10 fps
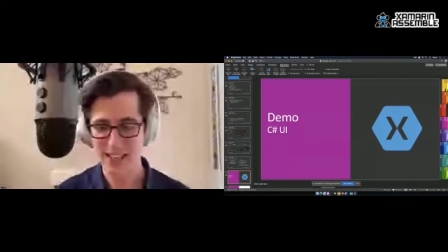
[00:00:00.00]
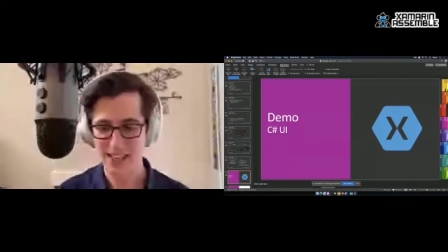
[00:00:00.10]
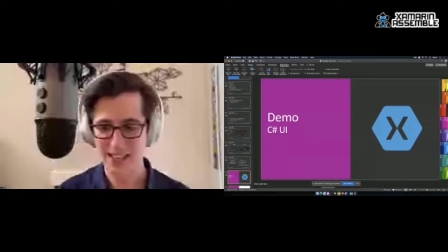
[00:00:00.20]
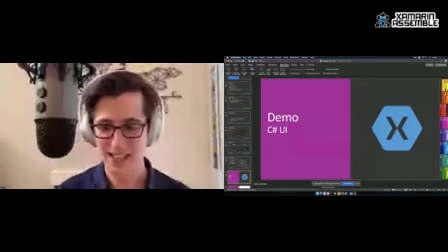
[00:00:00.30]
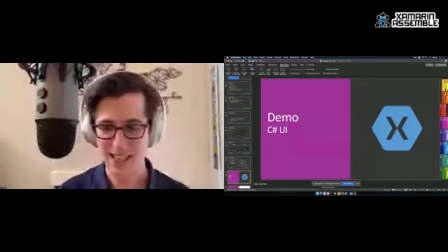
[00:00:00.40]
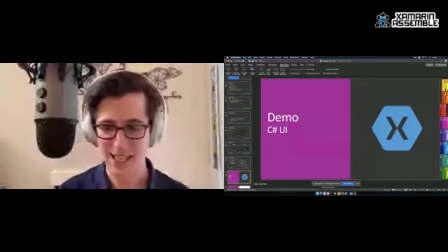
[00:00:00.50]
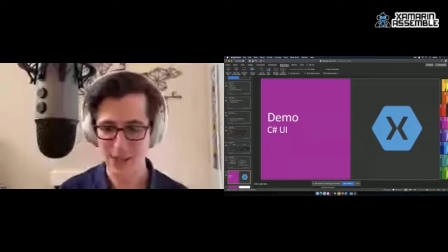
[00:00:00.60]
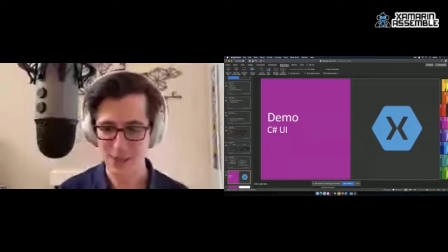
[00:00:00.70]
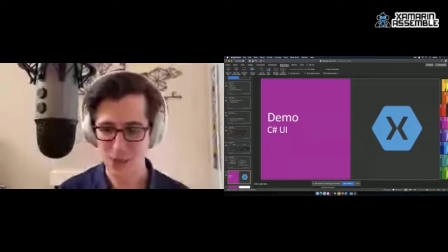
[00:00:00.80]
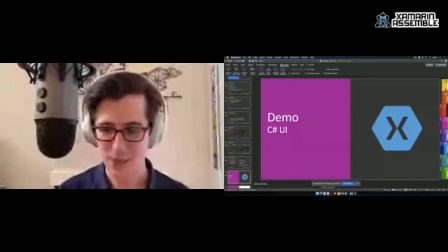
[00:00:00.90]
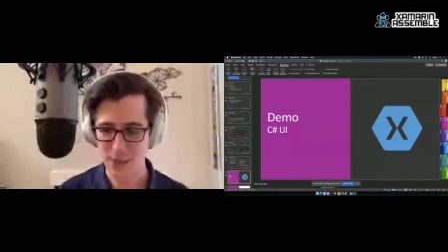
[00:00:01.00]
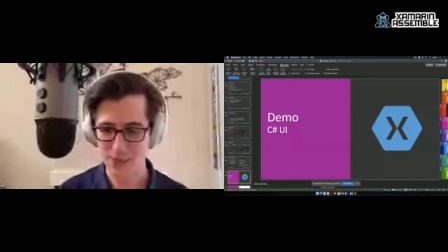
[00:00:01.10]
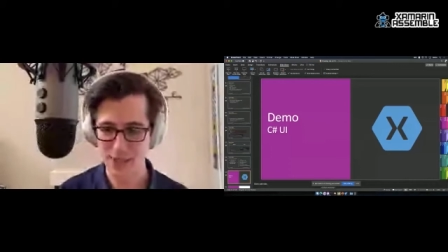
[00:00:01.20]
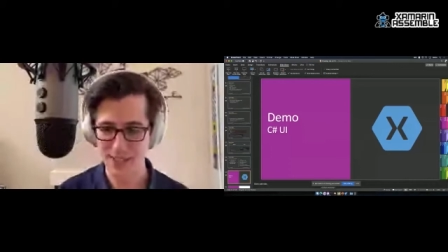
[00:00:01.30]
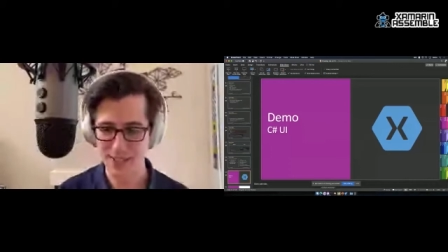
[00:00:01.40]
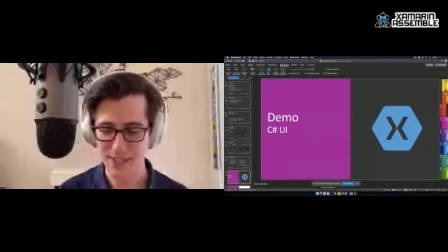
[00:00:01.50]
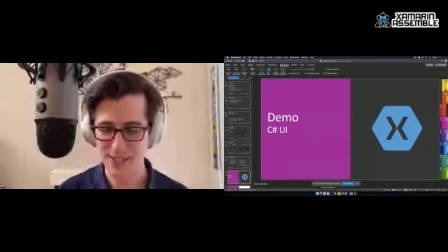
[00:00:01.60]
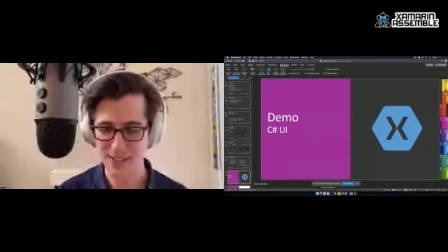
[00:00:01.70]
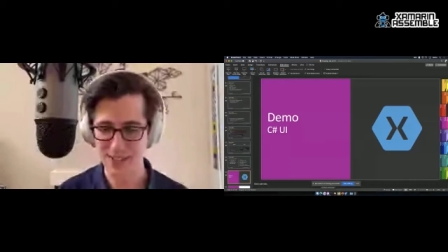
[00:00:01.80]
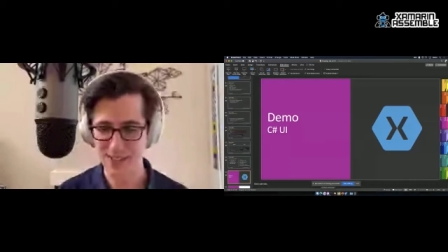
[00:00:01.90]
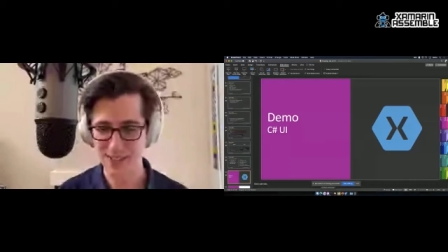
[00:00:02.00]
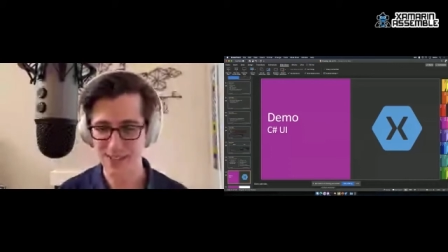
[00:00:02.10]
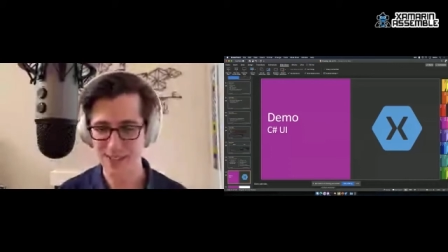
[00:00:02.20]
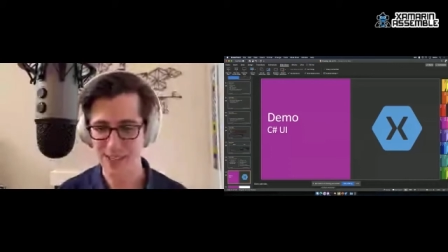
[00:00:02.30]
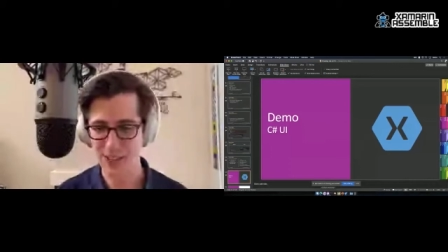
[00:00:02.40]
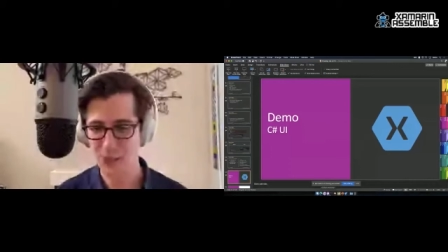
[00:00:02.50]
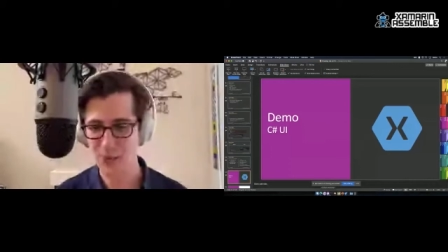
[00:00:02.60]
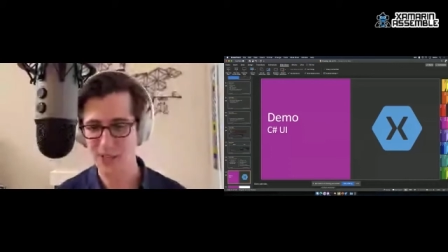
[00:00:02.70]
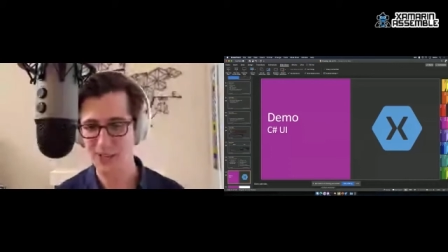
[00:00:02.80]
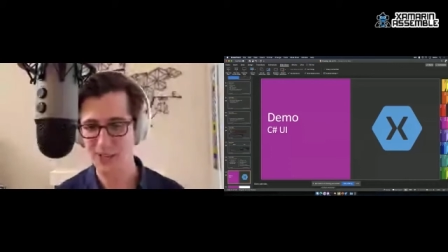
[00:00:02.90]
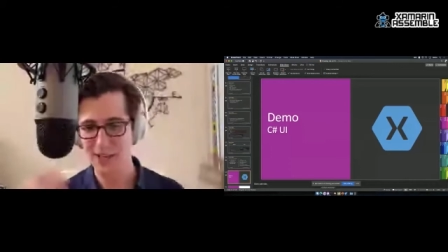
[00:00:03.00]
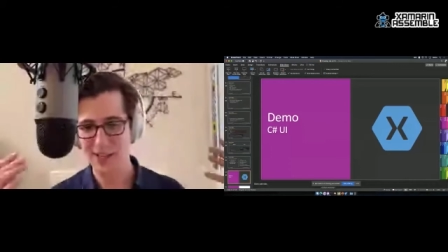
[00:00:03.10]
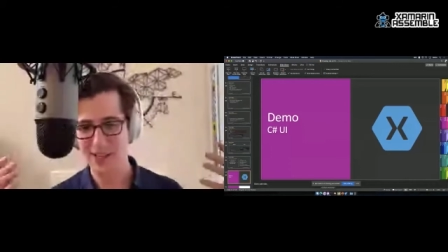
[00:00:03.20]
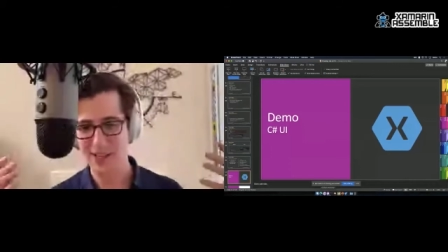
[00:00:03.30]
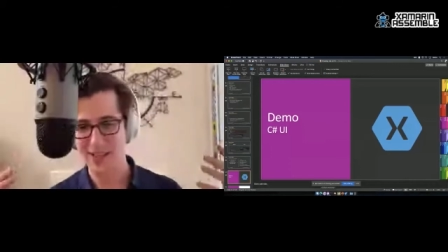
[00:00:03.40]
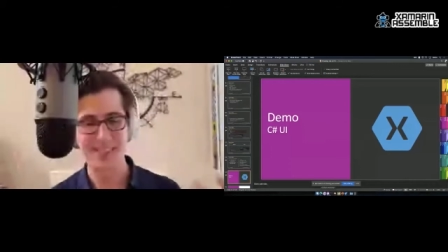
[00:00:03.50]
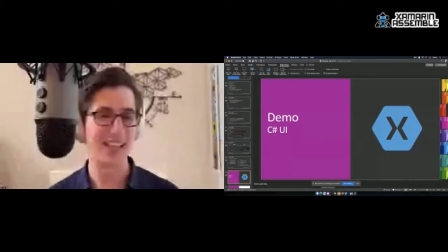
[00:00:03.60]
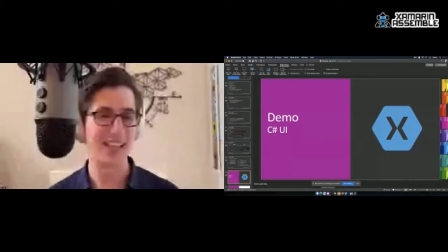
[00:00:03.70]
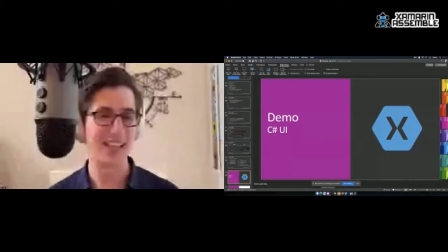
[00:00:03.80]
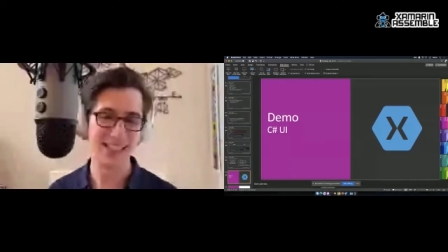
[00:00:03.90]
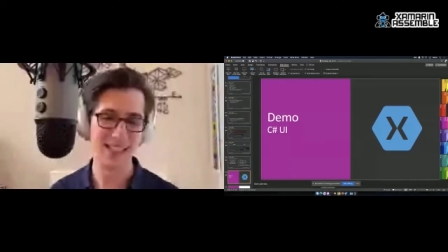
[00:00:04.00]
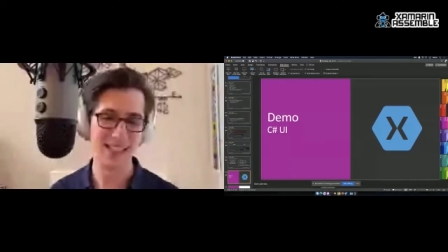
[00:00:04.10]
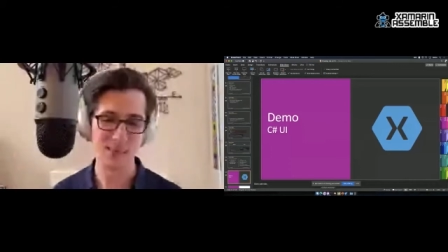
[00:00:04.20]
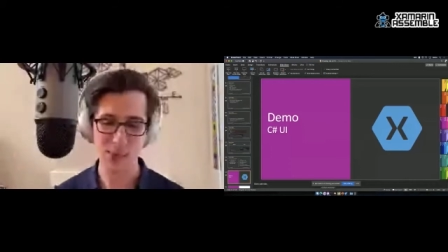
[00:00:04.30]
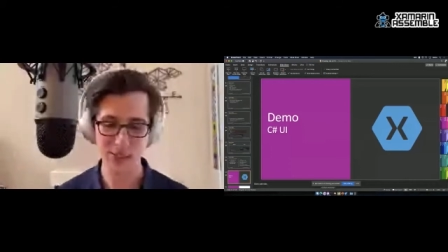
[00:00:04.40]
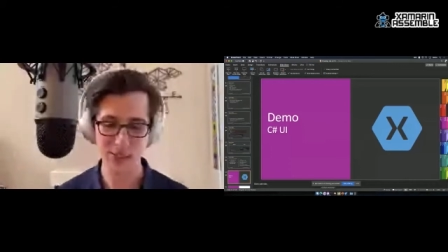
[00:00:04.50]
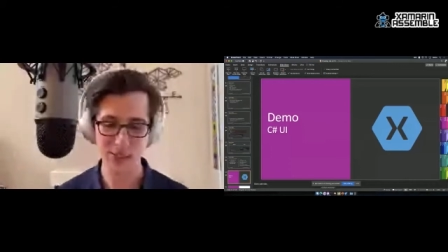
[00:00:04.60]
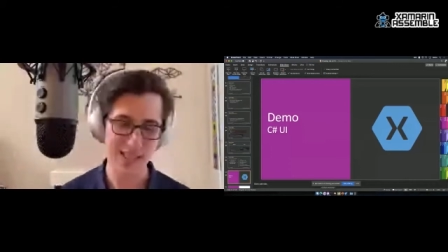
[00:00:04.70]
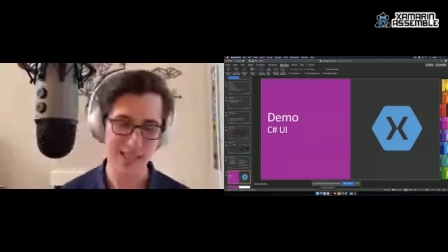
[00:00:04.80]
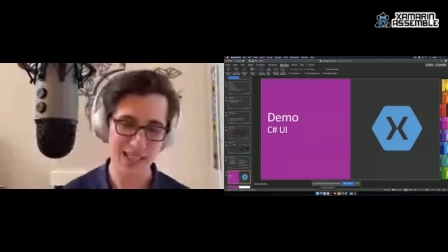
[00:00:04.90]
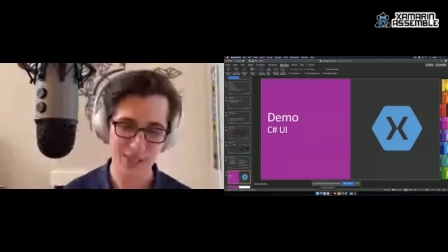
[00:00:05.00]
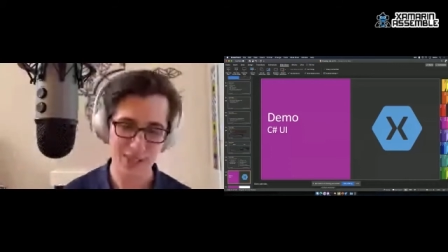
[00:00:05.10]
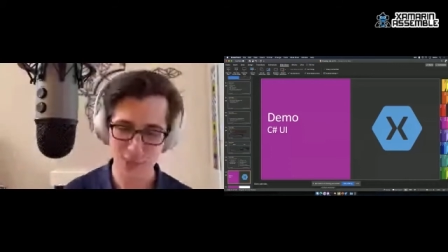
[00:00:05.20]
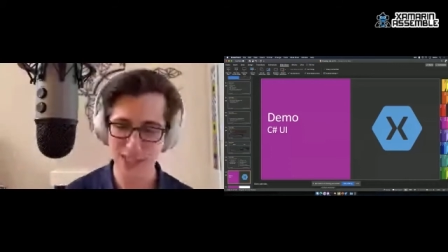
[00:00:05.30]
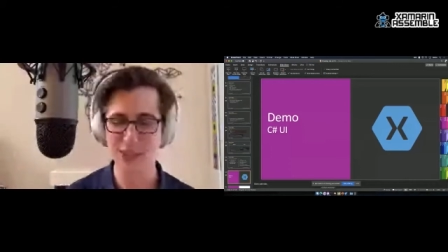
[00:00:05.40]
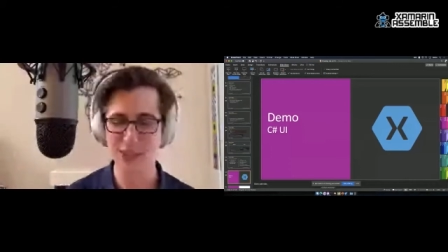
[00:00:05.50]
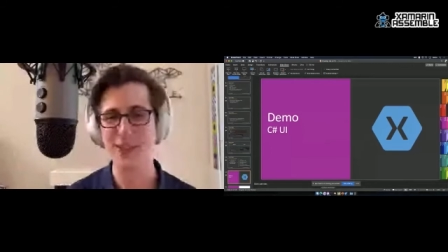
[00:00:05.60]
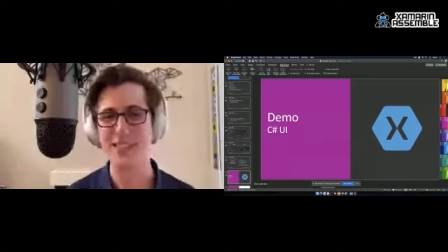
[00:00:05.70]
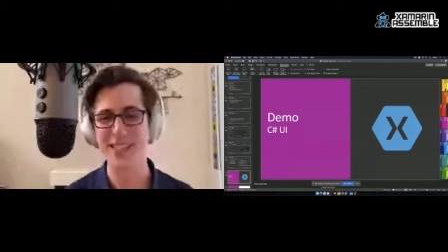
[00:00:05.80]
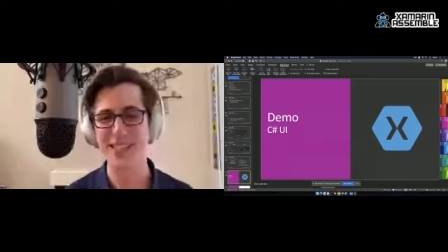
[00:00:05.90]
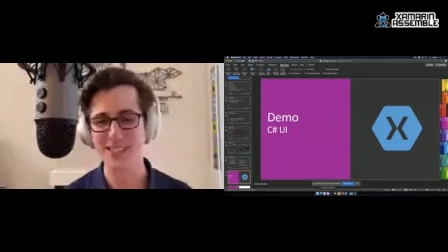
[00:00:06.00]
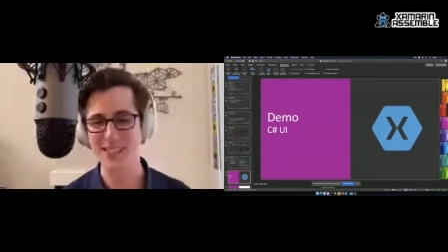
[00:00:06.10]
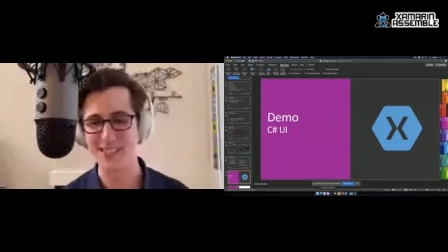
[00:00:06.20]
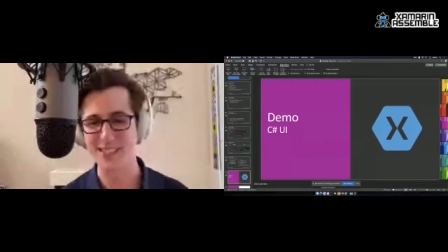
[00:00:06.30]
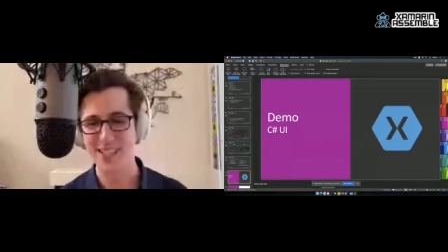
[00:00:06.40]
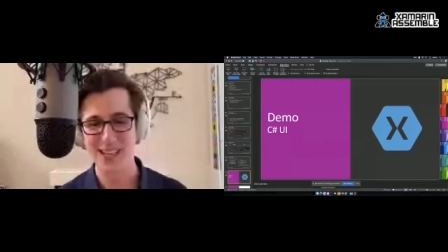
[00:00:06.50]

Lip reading: And for all my friends elsewhere, that's 18.3 degrees Celsius.